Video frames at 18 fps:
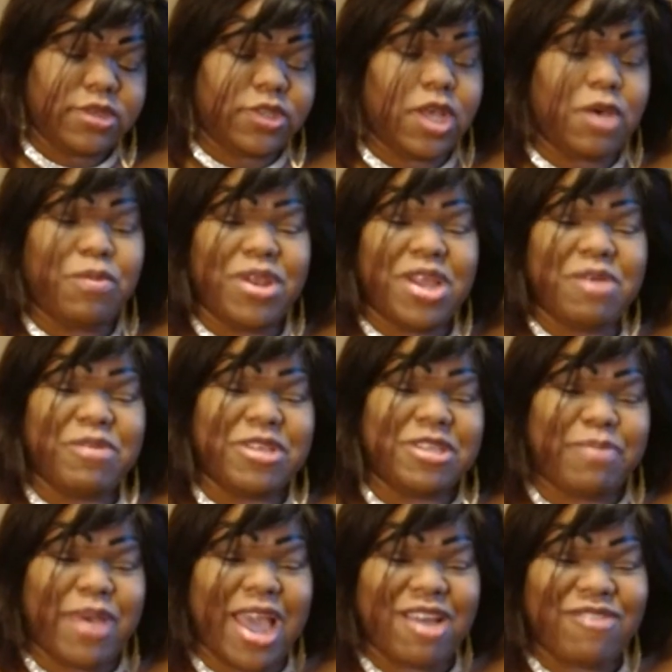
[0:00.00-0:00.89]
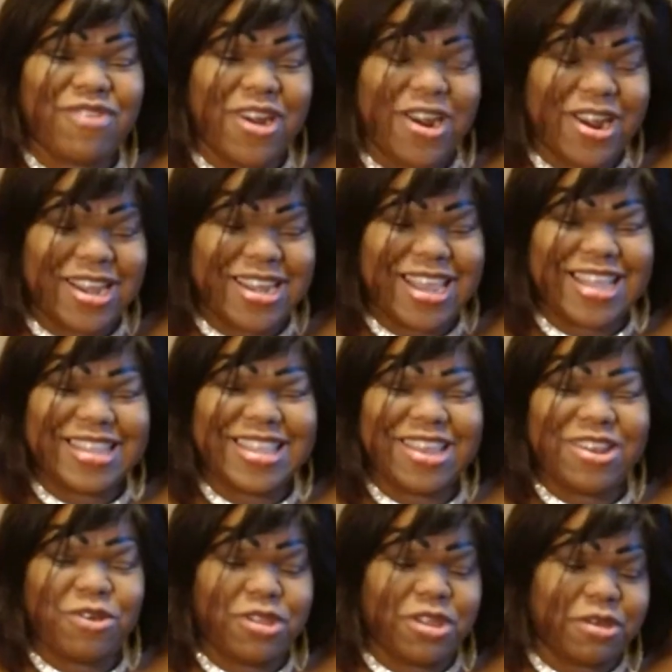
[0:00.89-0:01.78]
Some of them is backfiring that
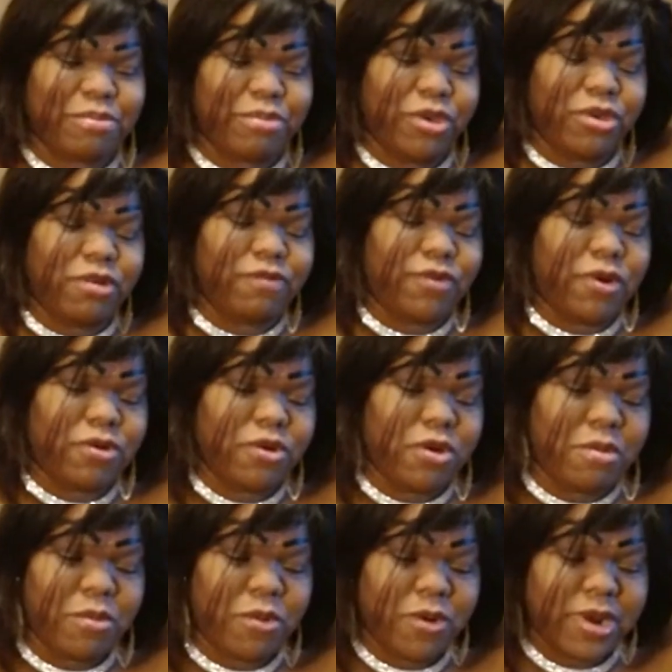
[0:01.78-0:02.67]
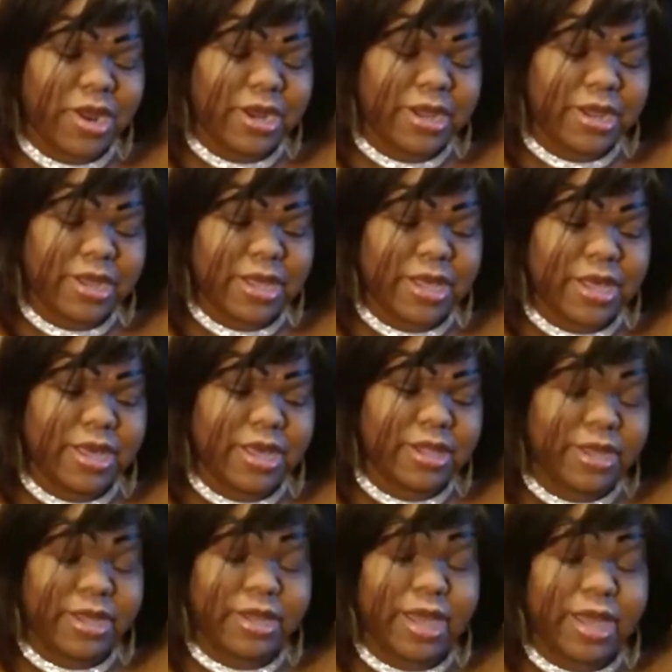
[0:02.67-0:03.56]
they don't look beautiful no more. They look
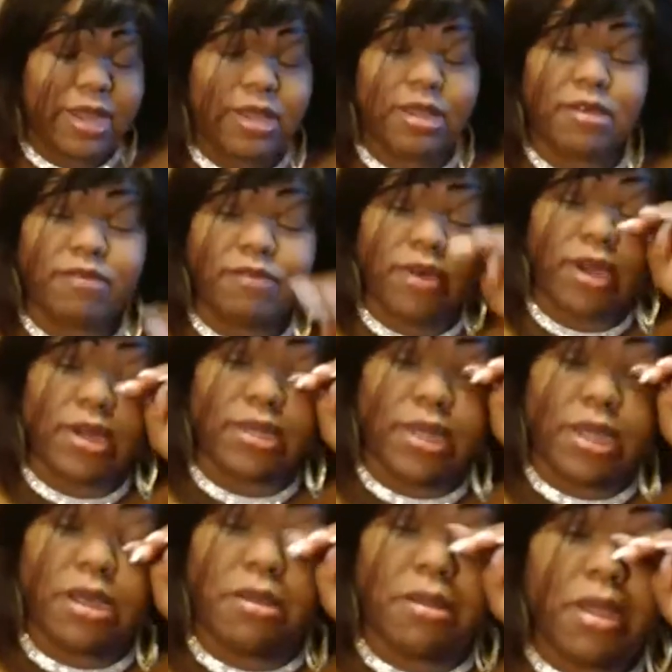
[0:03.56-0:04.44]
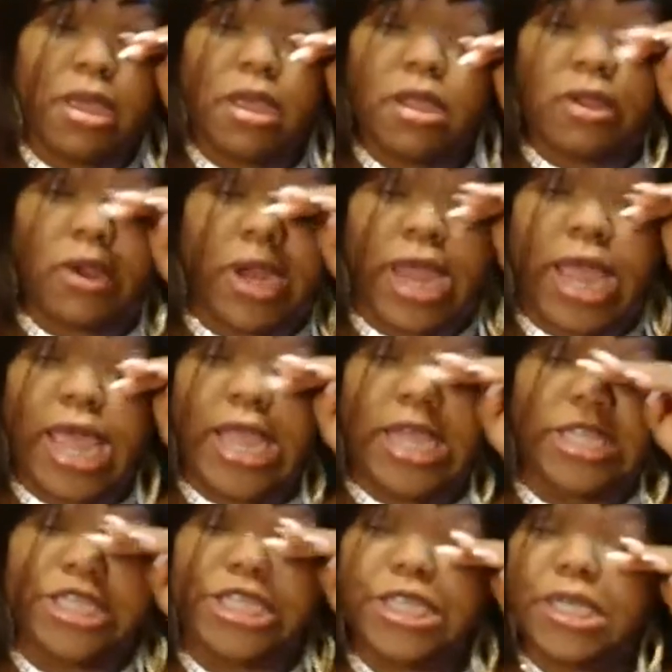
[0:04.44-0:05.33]
ugly. They look fucked up. They're
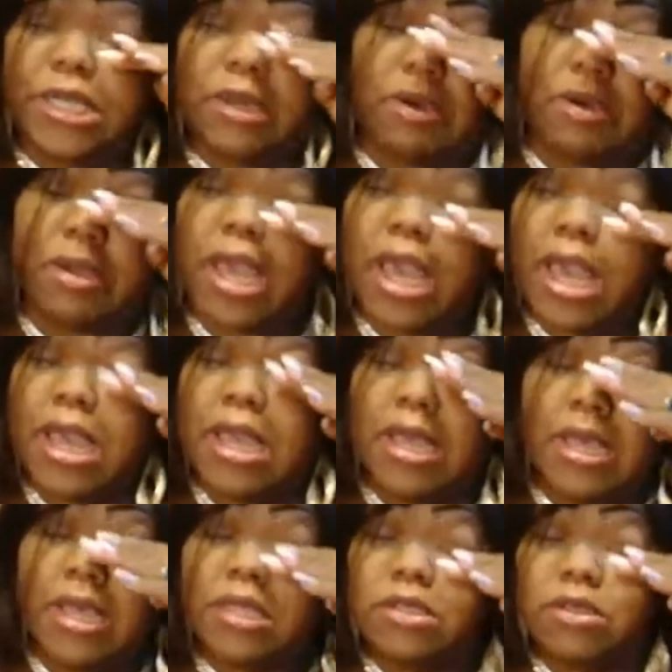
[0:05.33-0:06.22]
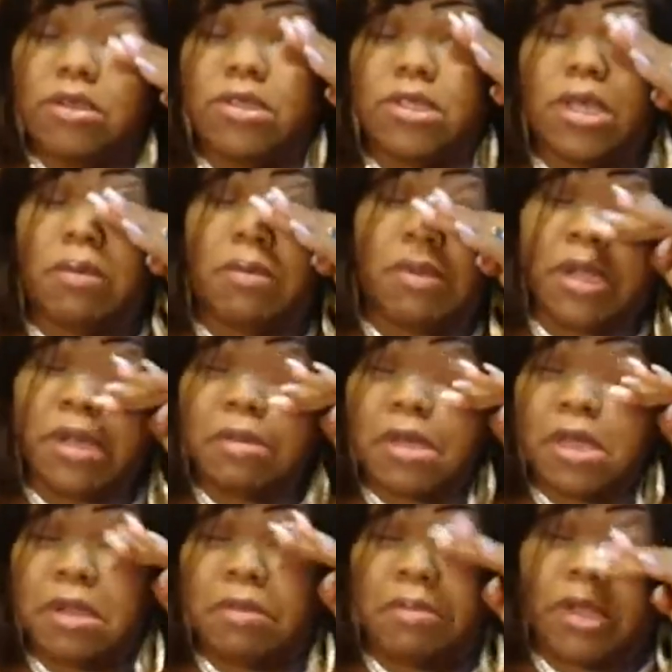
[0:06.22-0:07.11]
aging. Okay. So some of
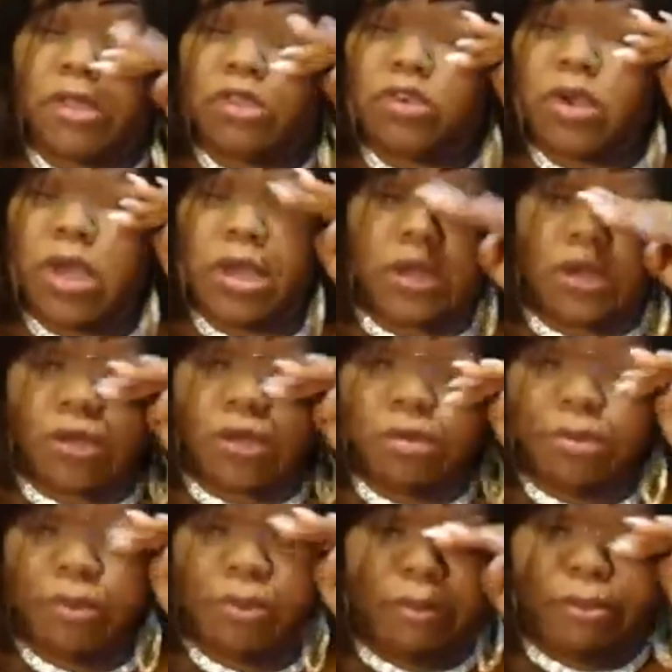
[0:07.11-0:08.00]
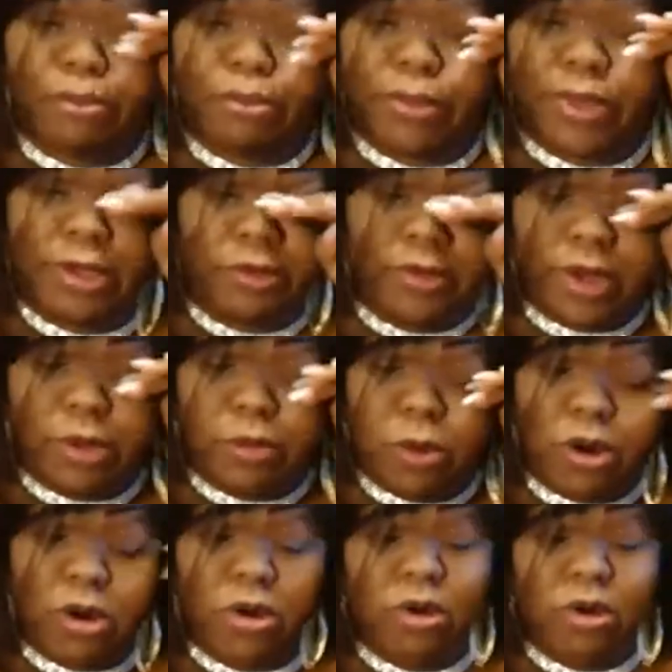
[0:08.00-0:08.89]
them could have been trying to do beauty
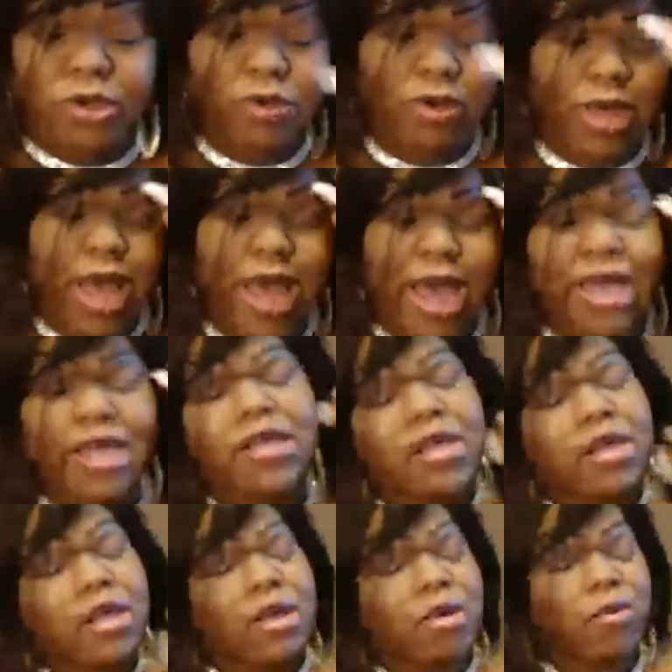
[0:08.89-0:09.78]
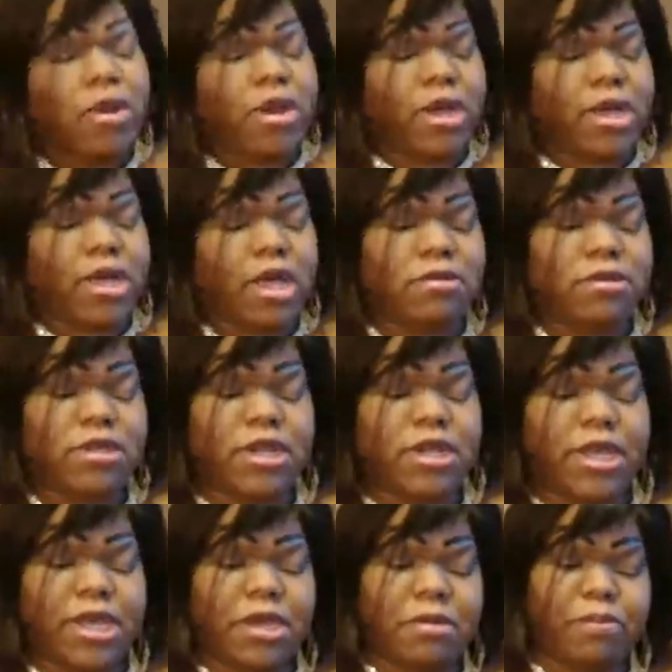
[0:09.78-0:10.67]
work on you guys when it comes to
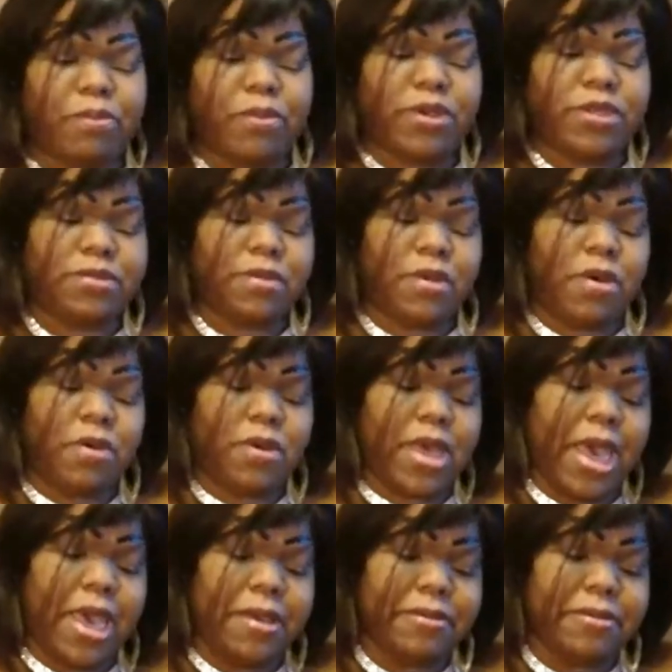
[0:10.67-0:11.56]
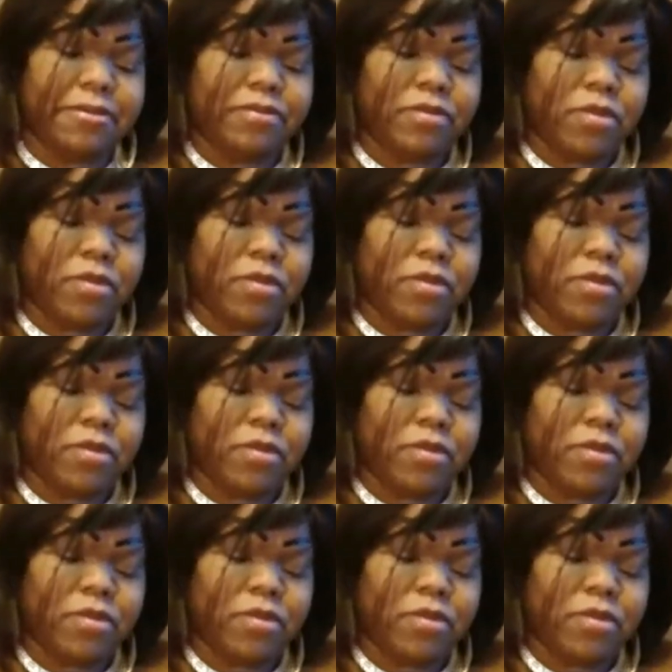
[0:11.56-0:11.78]
the Empress. Okay.